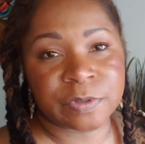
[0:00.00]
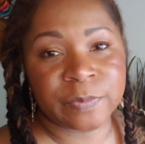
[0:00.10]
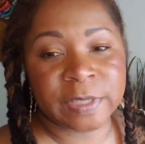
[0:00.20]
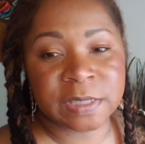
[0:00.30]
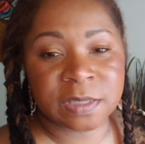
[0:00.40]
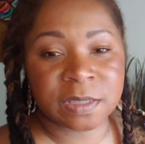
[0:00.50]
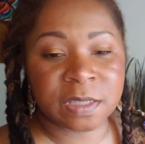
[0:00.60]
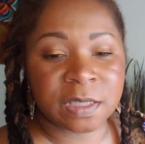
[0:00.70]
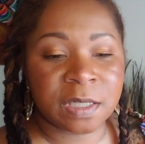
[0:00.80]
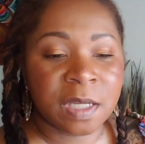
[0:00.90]
So
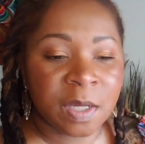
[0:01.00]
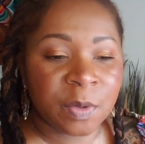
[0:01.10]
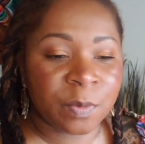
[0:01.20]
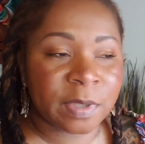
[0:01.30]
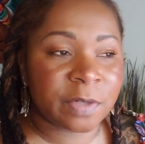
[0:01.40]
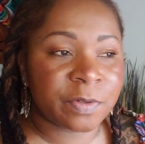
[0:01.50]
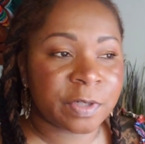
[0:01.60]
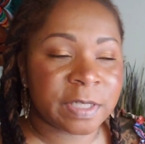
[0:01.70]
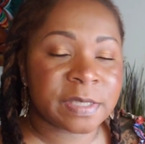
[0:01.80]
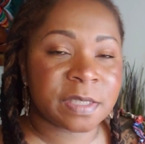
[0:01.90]
basically,
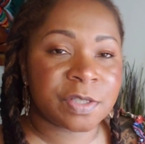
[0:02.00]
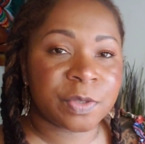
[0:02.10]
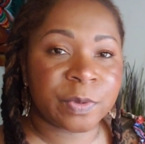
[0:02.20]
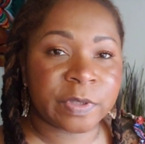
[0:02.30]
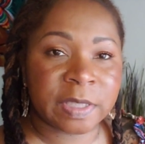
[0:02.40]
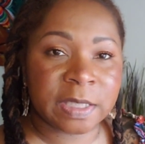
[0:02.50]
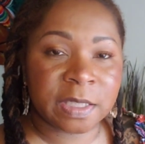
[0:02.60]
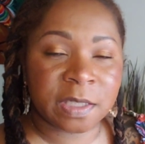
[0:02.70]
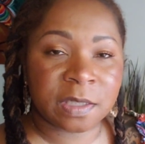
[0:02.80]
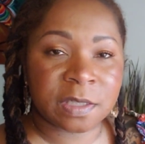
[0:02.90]
whatever it is that you were
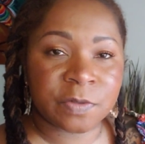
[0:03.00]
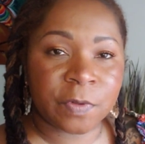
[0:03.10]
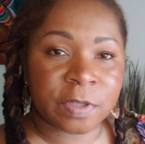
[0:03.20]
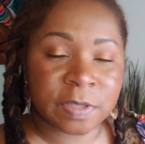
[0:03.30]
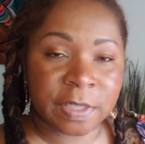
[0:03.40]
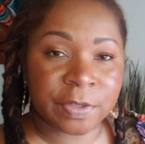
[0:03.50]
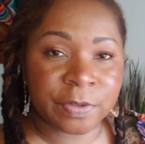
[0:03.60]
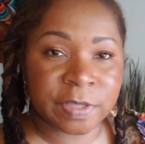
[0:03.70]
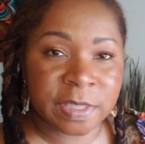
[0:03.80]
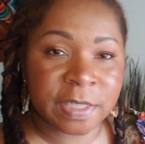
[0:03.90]
thinking as far as like
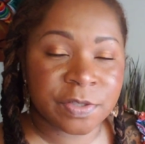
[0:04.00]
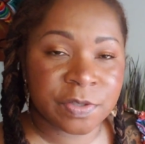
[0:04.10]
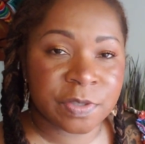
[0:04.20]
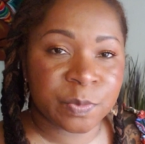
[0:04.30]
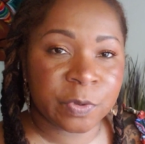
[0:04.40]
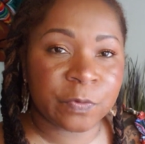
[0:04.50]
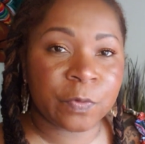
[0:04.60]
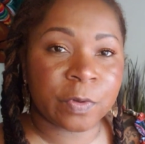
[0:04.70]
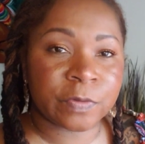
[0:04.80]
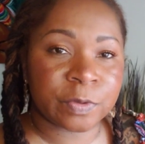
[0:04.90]
your intentions put
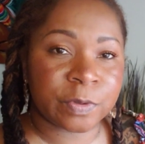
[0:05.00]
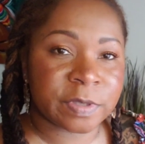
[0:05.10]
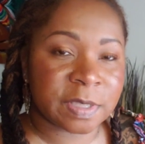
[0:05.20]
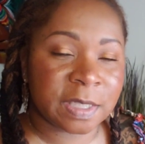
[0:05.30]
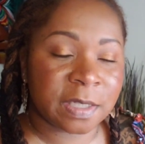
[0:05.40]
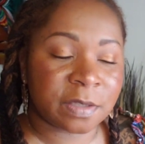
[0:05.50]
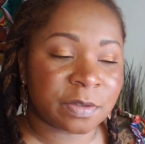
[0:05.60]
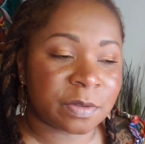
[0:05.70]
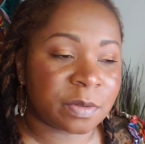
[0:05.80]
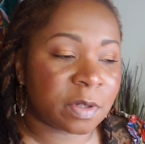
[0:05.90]
forth towards the
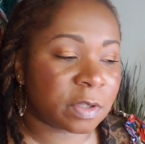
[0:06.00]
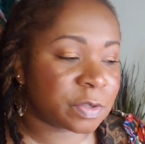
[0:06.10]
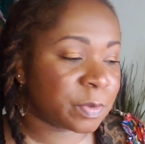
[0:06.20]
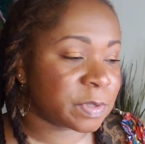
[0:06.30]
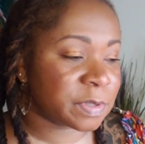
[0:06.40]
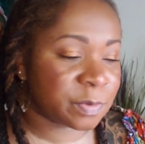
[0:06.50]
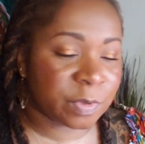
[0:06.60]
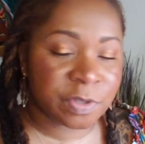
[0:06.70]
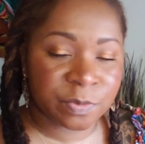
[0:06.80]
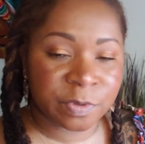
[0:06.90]
candle or towards the
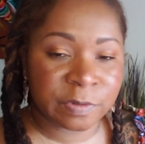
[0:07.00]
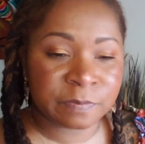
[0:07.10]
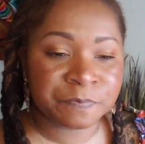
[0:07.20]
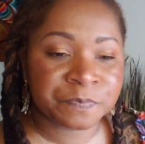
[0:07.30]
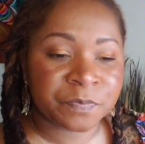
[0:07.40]
ritual,